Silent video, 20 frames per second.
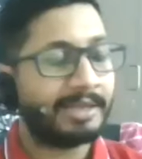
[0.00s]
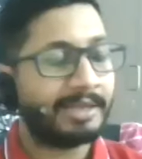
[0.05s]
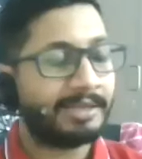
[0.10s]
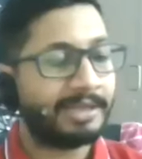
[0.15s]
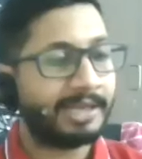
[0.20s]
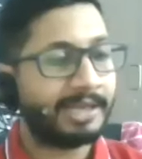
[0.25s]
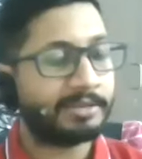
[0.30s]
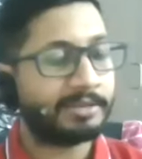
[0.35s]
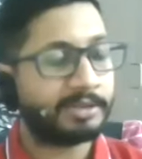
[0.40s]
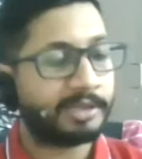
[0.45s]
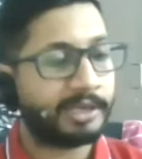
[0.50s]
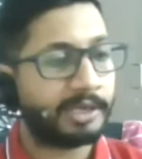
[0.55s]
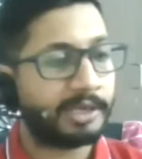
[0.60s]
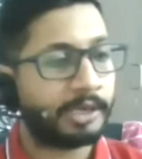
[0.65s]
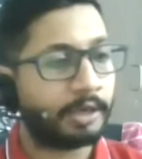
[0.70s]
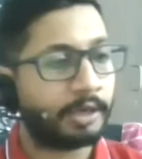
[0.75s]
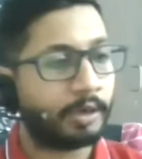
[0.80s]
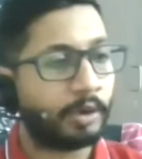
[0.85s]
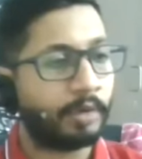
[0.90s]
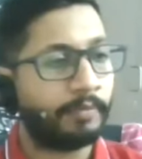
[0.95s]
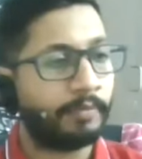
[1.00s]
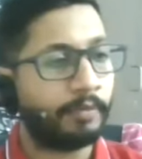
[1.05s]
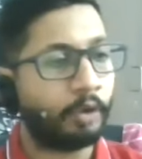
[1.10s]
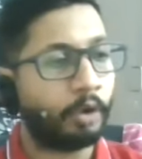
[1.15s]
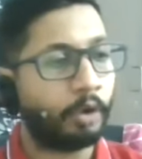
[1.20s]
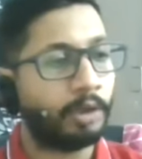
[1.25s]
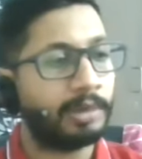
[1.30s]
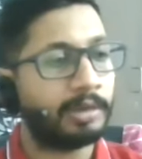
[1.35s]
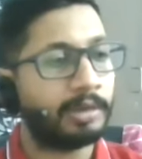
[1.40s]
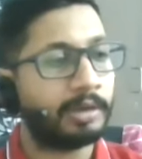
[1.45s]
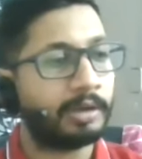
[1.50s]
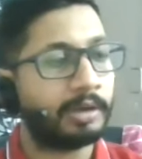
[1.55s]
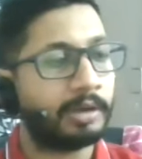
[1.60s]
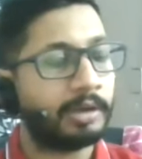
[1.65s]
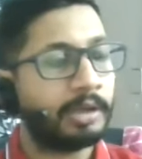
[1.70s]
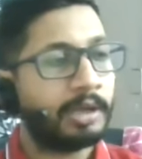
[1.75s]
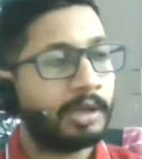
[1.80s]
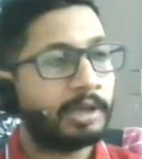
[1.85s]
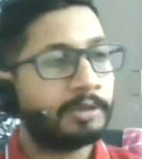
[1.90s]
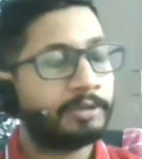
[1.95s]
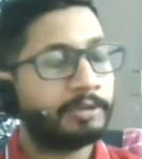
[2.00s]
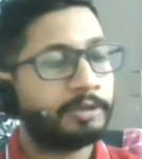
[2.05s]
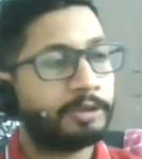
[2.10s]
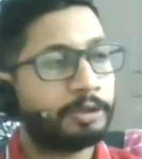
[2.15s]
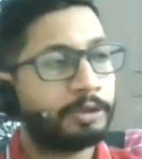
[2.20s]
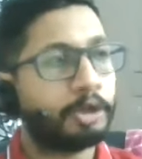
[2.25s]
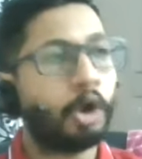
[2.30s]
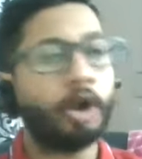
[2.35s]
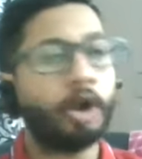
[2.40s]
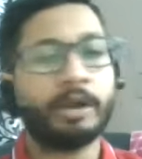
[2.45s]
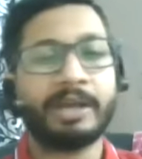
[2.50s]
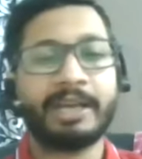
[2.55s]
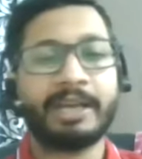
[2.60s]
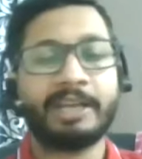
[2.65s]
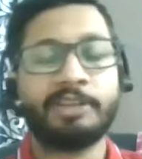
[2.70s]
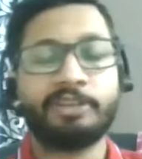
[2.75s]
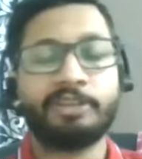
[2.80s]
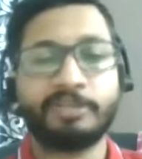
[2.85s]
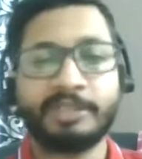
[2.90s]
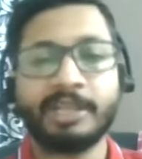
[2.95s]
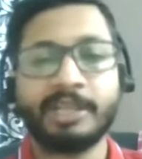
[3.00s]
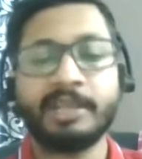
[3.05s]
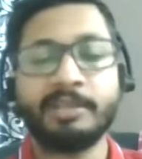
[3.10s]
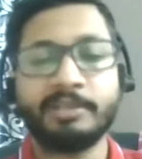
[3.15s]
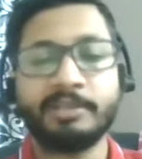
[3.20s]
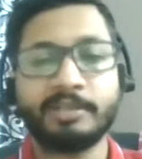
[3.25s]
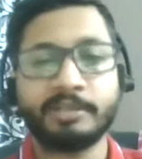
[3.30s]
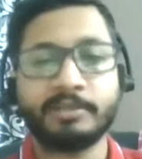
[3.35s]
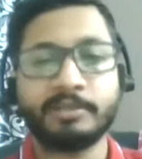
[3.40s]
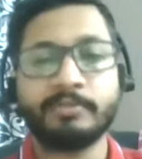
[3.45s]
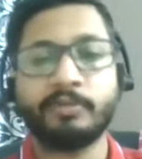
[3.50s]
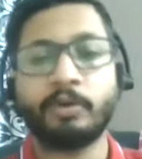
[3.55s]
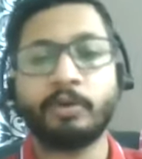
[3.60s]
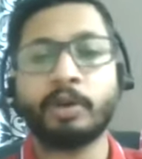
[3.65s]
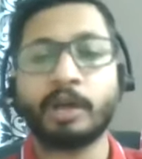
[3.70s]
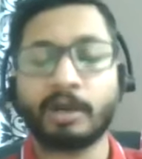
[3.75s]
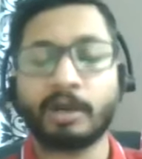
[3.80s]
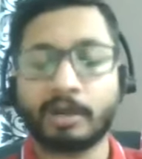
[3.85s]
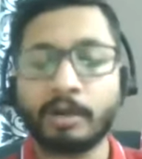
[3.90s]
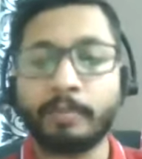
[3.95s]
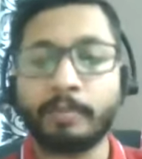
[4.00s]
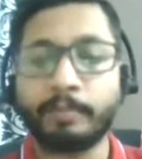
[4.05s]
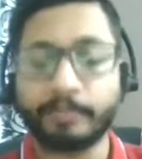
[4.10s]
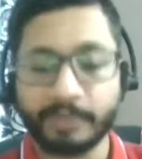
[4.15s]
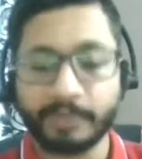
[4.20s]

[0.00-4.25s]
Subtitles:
takes care of all the stock exchanges for our company.